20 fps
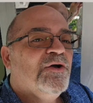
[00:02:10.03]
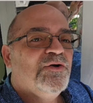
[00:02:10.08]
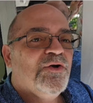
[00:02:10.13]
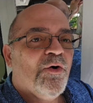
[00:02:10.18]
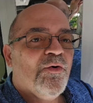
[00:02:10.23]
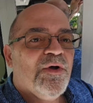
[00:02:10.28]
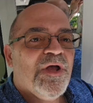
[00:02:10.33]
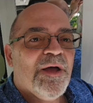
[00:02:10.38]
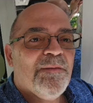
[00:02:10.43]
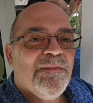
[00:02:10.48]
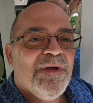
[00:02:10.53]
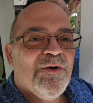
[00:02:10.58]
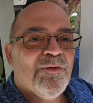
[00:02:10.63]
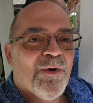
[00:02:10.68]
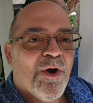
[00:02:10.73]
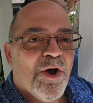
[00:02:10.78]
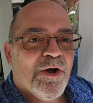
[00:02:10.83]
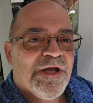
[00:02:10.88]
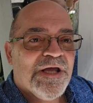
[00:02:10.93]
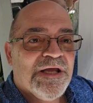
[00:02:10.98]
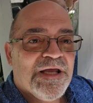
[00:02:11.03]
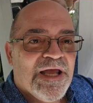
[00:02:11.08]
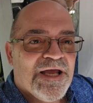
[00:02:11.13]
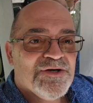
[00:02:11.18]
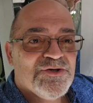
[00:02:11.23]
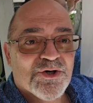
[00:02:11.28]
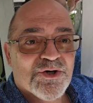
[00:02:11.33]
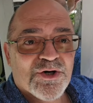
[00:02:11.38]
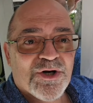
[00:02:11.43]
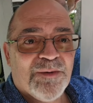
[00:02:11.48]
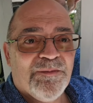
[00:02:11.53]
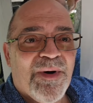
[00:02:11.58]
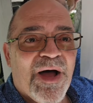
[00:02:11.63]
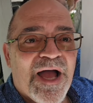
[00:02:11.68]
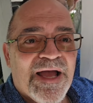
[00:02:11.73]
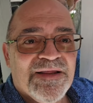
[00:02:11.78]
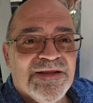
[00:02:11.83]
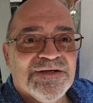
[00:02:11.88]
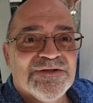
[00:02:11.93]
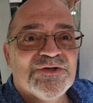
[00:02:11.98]
don't get me wrong, in case you're going to
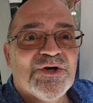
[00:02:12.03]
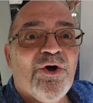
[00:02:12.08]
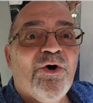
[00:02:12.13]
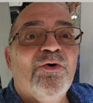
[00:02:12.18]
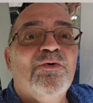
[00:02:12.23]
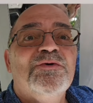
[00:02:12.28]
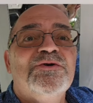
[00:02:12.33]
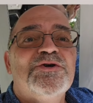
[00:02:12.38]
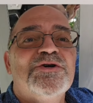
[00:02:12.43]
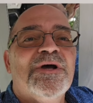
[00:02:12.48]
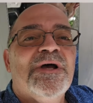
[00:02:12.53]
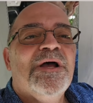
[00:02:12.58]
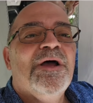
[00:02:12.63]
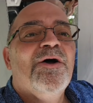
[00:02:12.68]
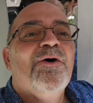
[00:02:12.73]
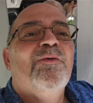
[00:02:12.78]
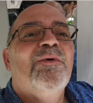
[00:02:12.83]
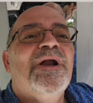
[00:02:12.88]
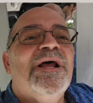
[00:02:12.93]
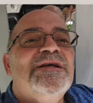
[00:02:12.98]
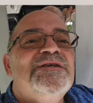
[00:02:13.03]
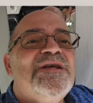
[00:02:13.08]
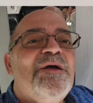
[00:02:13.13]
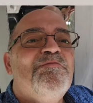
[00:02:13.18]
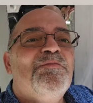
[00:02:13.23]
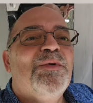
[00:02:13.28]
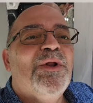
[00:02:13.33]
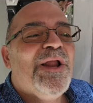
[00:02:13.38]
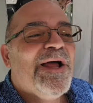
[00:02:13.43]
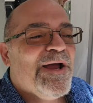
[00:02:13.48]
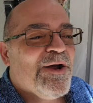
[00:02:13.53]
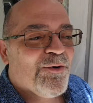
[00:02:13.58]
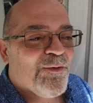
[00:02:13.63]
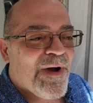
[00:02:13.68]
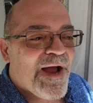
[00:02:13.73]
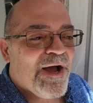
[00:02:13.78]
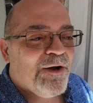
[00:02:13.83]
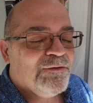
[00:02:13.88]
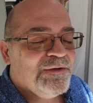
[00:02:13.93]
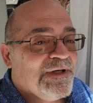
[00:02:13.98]
buy this coach, when I say play
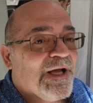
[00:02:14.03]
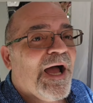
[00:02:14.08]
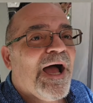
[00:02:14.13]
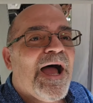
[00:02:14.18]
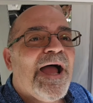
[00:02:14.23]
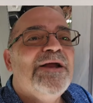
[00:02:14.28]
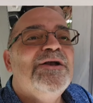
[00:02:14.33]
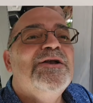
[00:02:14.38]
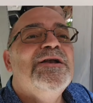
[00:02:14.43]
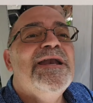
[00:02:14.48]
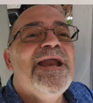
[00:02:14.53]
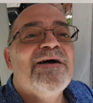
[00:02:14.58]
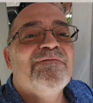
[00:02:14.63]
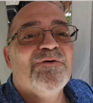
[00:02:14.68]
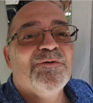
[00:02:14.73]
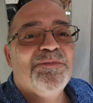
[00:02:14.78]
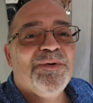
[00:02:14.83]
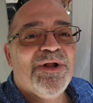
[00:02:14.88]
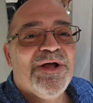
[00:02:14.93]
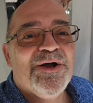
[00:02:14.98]
around, I never play